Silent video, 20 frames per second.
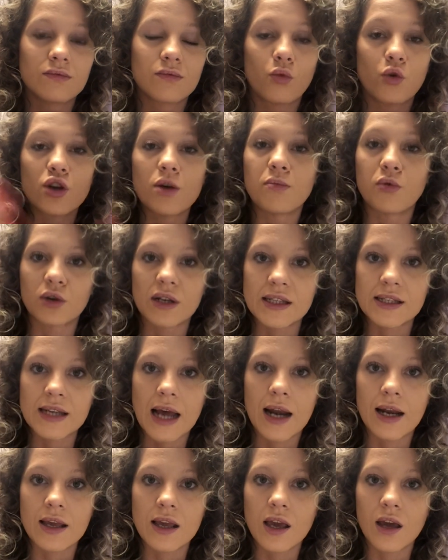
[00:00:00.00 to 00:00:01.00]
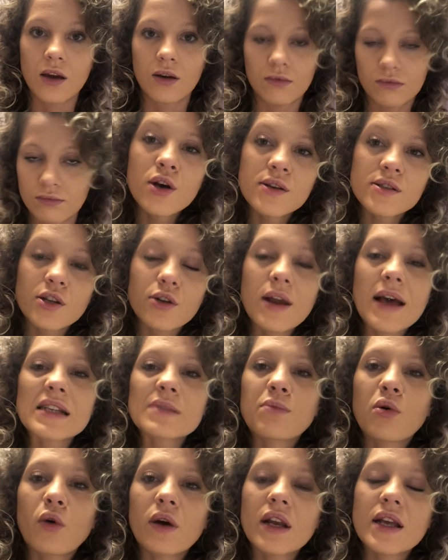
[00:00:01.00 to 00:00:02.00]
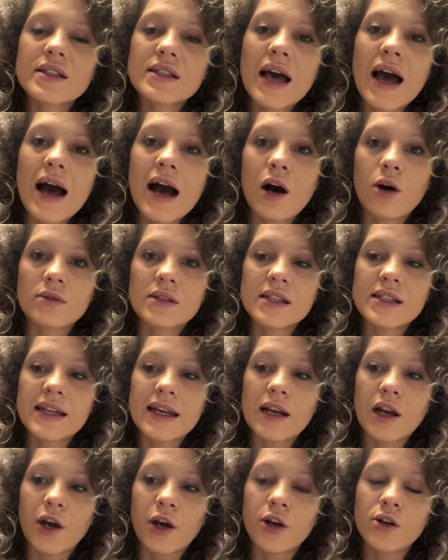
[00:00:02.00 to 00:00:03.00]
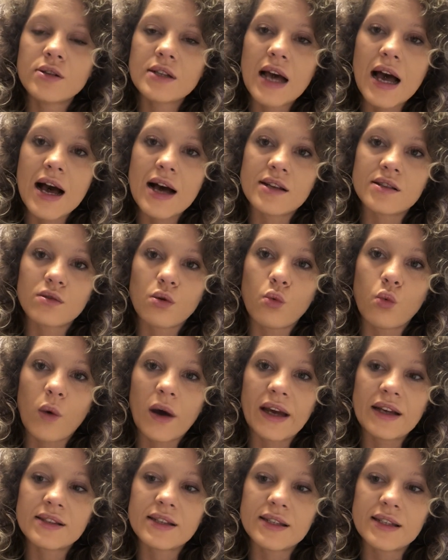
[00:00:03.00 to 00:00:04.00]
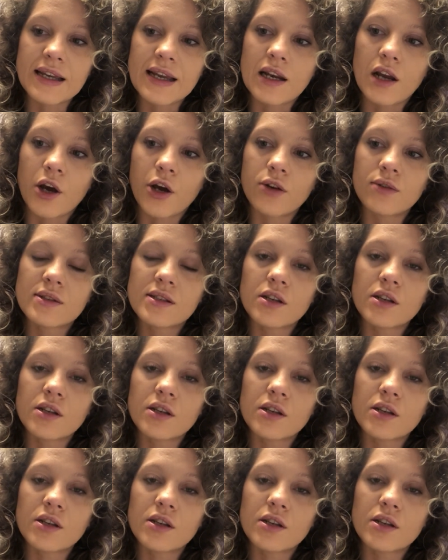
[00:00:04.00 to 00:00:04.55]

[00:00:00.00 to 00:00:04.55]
your body's telling you. So next point is how to deload and ways to deload.